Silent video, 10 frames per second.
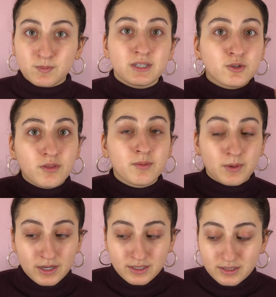but it's not the
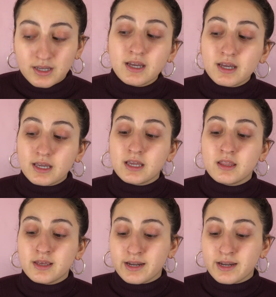best either.